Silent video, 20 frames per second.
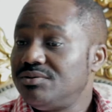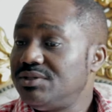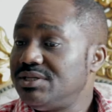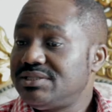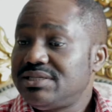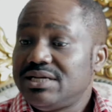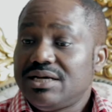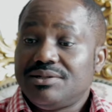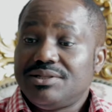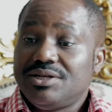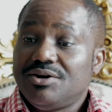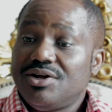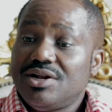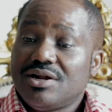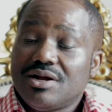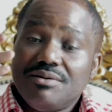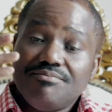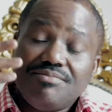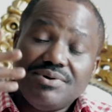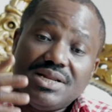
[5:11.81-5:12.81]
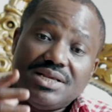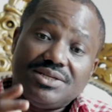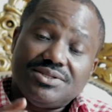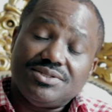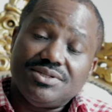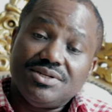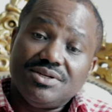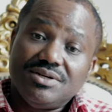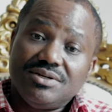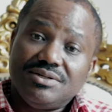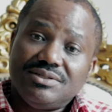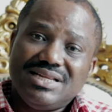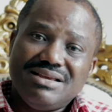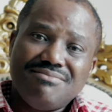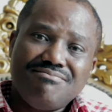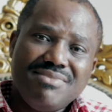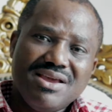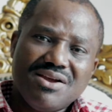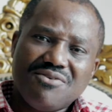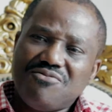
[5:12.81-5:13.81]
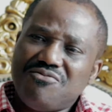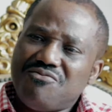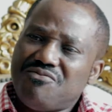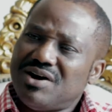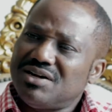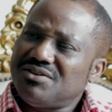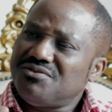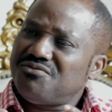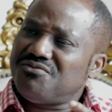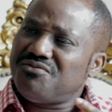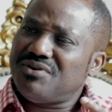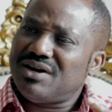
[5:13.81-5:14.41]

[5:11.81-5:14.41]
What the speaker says: the oil companies. They make fat